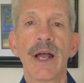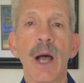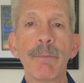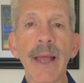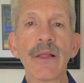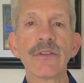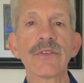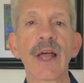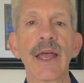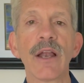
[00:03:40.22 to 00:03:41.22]
A balanced
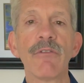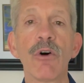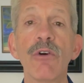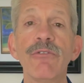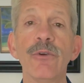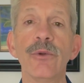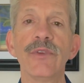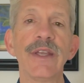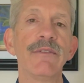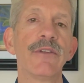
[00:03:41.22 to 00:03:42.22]
diet of whole
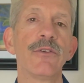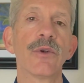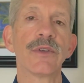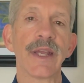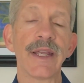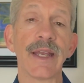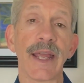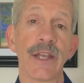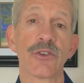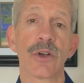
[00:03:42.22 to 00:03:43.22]
foods, even if you are taking
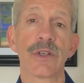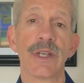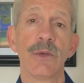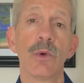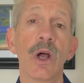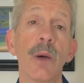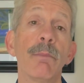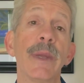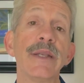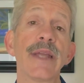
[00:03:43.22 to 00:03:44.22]
H R T, will help
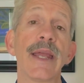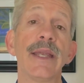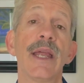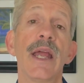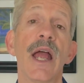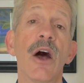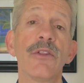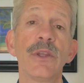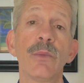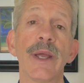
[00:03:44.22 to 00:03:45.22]
maintain
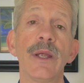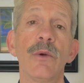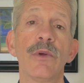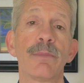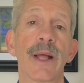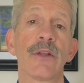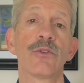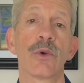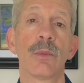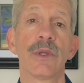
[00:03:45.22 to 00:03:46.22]
healthy weight with
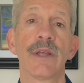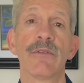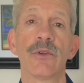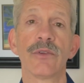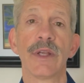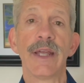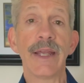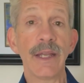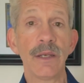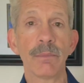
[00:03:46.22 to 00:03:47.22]
balanced hormone levels.
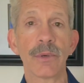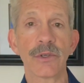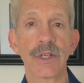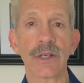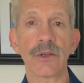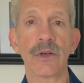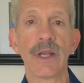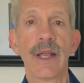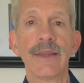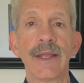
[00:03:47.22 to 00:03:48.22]
In particular,
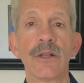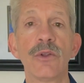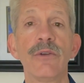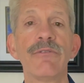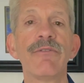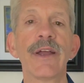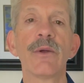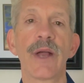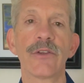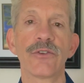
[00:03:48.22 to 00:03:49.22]
they include
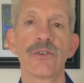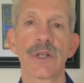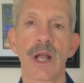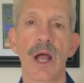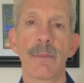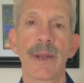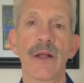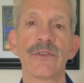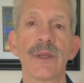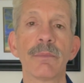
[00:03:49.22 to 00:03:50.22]
phytoestrogen
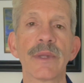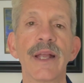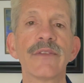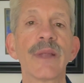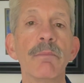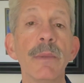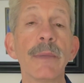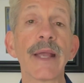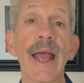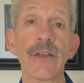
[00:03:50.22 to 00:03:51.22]
compounds in plants that
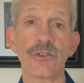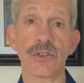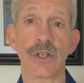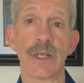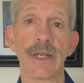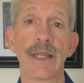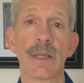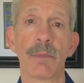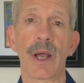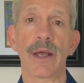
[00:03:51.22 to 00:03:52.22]
mimic estrogen in
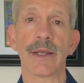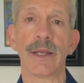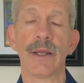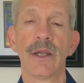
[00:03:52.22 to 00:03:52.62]
the body.